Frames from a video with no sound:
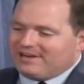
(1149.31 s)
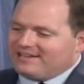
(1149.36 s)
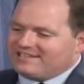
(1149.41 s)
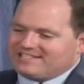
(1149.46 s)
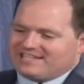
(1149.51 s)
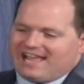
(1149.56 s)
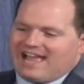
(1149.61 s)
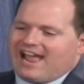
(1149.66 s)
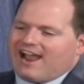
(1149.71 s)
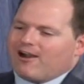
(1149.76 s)

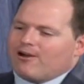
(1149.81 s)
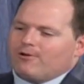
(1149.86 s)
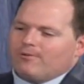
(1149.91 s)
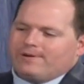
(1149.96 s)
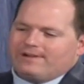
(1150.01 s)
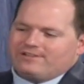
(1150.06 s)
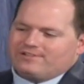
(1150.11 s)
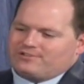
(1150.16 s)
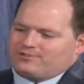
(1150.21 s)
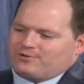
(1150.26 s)
it's a
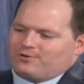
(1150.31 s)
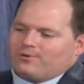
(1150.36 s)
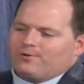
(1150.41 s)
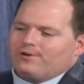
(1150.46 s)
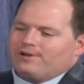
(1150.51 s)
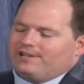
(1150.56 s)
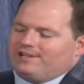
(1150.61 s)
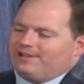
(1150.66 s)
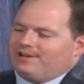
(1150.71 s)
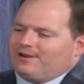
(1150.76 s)
harrowing
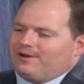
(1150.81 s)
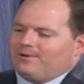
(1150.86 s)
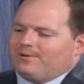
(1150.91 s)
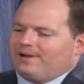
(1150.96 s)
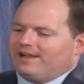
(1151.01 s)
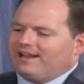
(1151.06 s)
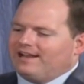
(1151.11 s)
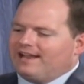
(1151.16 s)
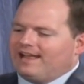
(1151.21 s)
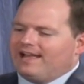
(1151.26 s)
story, you know,
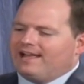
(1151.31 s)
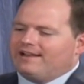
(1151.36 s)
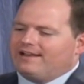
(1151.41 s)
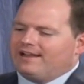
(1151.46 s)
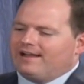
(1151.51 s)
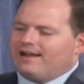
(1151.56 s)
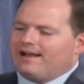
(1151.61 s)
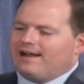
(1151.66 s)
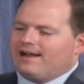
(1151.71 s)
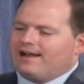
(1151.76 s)

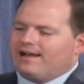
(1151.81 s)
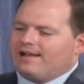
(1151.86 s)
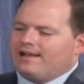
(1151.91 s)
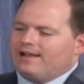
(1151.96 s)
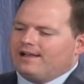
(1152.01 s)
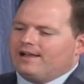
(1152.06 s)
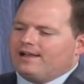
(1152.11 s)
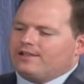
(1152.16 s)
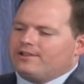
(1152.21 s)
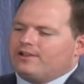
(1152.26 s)

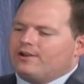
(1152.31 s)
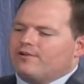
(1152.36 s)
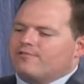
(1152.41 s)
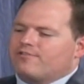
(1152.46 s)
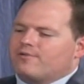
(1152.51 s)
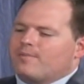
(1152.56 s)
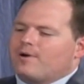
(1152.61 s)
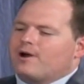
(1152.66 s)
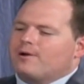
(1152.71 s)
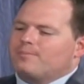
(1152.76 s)
and you know,
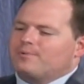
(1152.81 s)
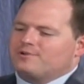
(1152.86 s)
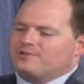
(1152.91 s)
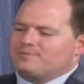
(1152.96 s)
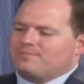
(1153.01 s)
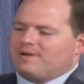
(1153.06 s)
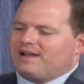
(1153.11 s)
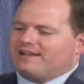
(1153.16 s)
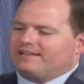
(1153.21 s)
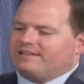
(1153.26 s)
from our
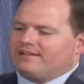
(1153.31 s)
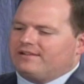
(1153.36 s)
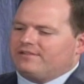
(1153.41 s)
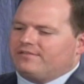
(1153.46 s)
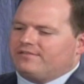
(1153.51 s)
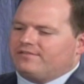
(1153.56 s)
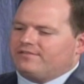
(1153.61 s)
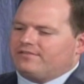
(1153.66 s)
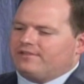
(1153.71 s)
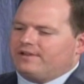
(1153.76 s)

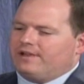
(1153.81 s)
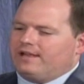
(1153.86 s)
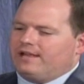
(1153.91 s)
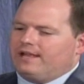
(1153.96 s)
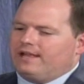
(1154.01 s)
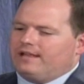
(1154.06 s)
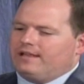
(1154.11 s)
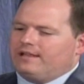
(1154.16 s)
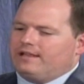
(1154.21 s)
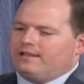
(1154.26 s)
perspective,
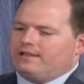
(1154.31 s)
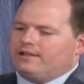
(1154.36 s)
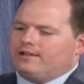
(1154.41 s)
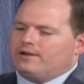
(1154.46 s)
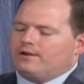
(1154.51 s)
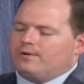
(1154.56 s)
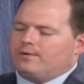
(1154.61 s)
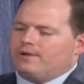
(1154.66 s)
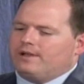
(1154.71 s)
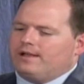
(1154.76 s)
you
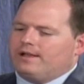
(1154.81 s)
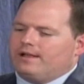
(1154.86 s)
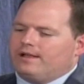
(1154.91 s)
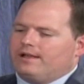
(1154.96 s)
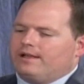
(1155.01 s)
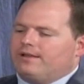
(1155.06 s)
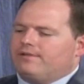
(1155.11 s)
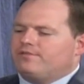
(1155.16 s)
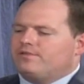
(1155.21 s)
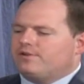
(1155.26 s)
know,
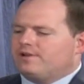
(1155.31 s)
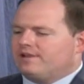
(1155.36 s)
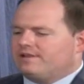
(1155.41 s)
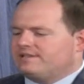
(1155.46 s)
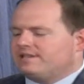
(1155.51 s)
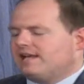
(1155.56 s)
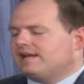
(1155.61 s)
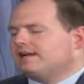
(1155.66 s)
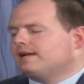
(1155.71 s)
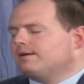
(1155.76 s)
if you can
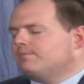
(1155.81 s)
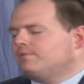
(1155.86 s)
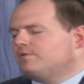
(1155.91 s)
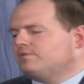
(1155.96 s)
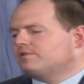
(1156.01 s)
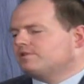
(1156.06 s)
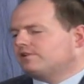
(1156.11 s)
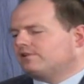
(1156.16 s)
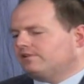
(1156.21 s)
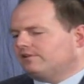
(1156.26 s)
take a
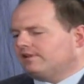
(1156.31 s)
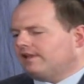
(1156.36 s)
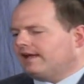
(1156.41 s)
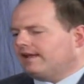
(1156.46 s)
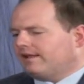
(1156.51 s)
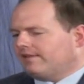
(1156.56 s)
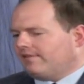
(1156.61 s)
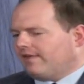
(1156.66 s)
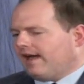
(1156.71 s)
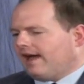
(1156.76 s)
musical
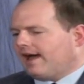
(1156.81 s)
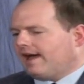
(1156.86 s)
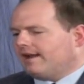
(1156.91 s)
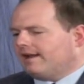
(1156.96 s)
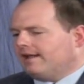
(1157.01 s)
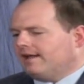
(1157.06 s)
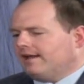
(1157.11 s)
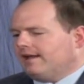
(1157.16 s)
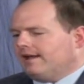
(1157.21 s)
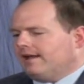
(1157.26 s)
like
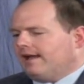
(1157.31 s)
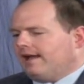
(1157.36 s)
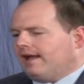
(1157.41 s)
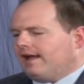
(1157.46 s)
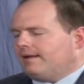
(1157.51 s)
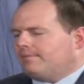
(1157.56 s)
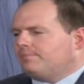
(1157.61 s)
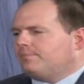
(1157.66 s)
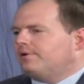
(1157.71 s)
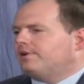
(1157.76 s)
that
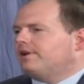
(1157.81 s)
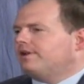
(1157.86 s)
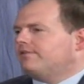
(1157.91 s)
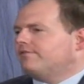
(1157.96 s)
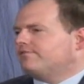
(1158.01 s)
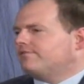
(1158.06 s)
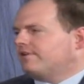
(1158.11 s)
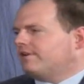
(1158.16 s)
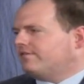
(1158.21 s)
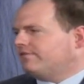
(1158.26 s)
and put it
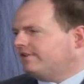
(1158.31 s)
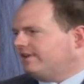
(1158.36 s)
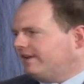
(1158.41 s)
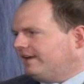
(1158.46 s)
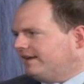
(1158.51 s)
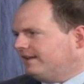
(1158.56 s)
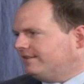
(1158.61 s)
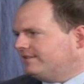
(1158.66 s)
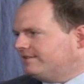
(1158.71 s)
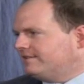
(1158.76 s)
in front of
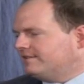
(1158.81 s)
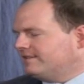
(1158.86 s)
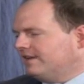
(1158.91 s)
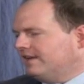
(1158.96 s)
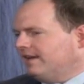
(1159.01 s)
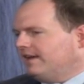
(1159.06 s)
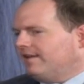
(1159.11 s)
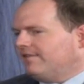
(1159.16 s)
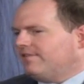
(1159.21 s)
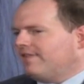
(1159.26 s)
kids,
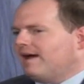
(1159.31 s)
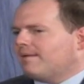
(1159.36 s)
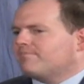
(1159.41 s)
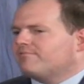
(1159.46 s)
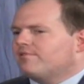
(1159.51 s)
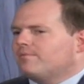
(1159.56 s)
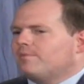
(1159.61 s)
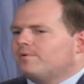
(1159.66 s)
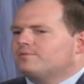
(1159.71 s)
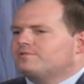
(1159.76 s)
that
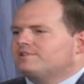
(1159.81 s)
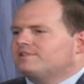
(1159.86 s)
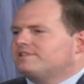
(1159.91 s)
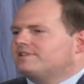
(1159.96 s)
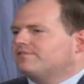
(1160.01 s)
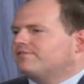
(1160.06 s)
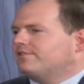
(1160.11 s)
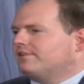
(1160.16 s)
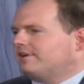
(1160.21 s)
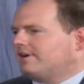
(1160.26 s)
promotes a
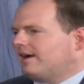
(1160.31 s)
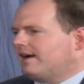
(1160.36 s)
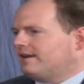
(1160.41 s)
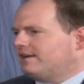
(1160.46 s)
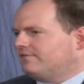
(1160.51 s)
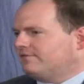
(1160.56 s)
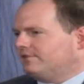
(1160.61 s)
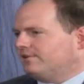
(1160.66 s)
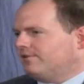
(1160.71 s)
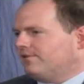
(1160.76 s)
different
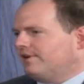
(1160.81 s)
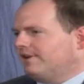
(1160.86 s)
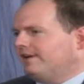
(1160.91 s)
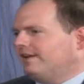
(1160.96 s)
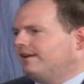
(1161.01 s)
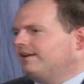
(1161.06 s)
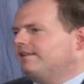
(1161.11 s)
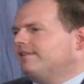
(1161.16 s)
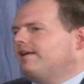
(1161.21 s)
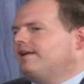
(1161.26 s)
kind of learning,
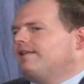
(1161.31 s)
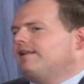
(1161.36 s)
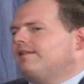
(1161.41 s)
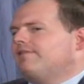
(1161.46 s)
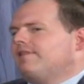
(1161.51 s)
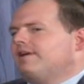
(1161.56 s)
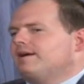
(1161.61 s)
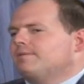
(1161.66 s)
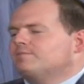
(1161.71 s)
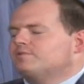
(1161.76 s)

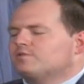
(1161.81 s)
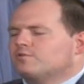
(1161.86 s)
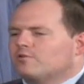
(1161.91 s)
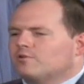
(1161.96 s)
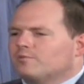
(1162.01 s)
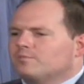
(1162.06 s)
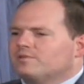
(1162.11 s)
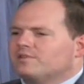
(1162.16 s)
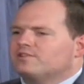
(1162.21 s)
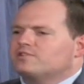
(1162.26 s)
and they
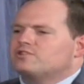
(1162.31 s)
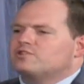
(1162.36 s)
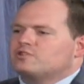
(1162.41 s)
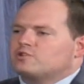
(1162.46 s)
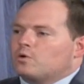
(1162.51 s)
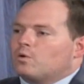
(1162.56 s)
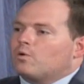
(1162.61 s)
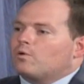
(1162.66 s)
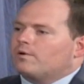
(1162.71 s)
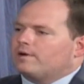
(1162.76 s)
absorb the
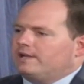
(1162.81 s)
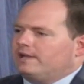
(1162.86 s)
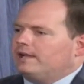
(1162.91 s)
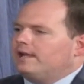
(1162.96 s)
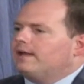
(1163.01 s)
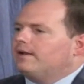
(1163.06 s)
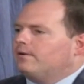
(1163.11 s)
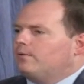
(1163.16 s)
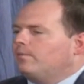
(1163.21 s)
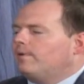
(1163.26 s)

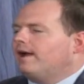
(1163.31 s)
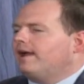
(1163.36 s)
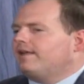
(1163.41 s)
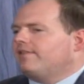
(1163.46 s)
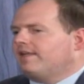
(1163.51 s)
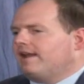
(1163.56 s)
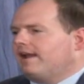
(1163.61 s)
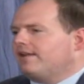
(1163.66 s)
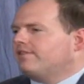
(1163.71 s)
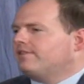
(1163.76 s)
story in a way
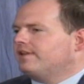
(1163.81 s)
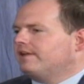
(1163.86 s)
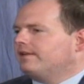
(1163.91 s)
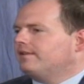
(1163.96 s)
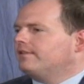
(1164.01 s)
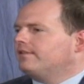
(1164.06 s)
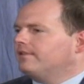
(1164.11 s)
that, well, I listen, think...